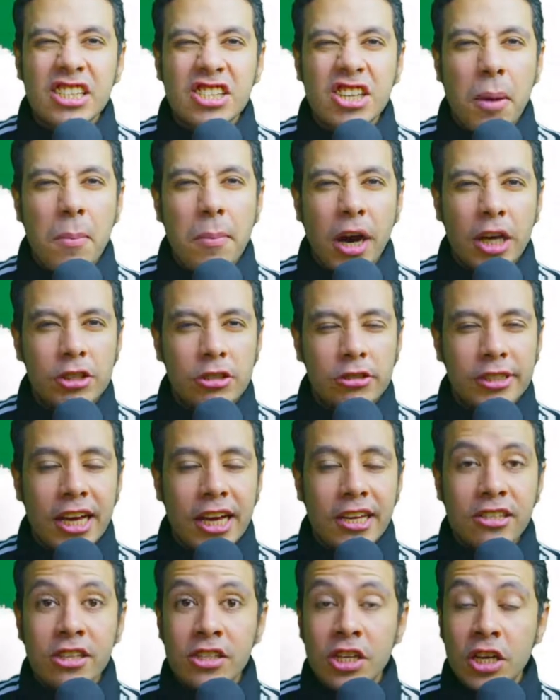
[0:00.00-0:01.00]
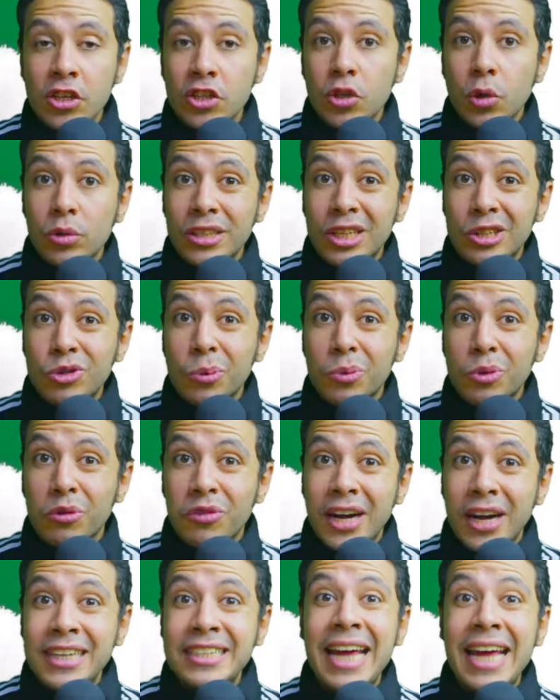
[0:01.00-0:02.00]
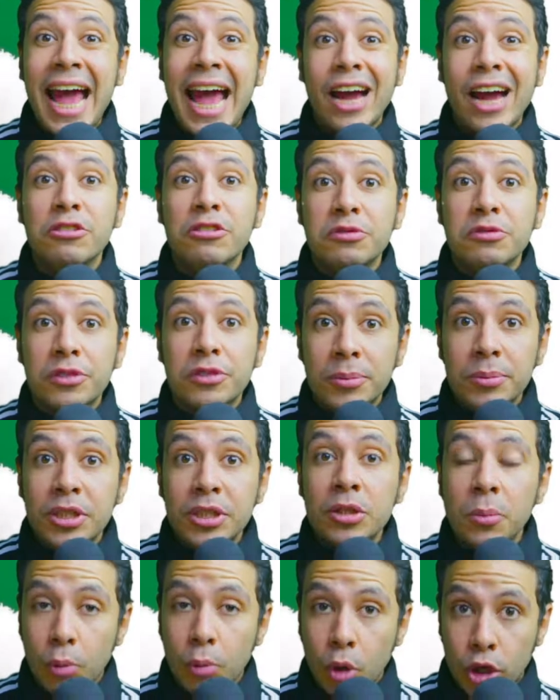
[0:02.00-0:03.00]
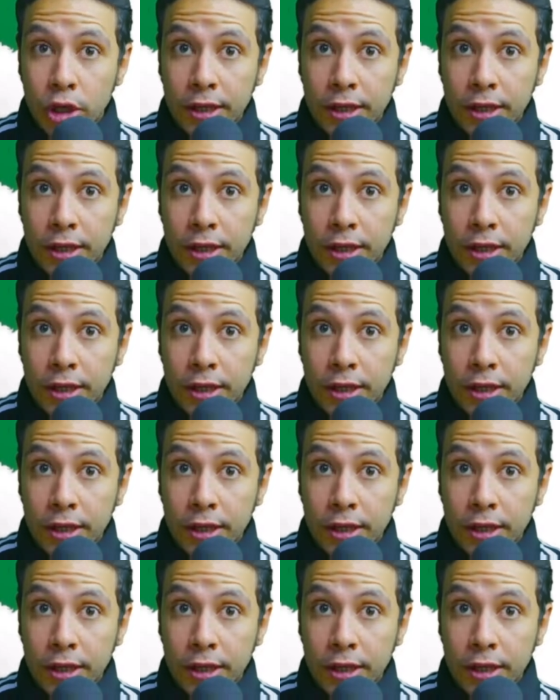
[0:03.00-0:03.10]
minor cases, you will need to provide a confirmed booking.